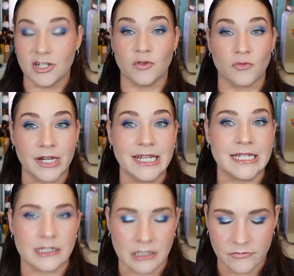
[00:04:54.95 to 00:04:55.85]

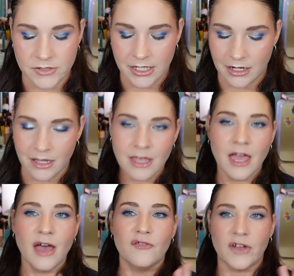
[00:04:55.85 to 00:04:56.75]
Radiant Lifting
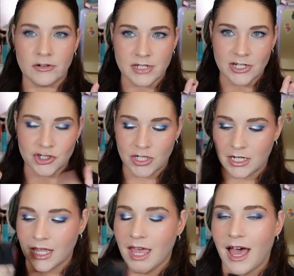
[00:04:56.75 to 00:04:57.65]
Foundation.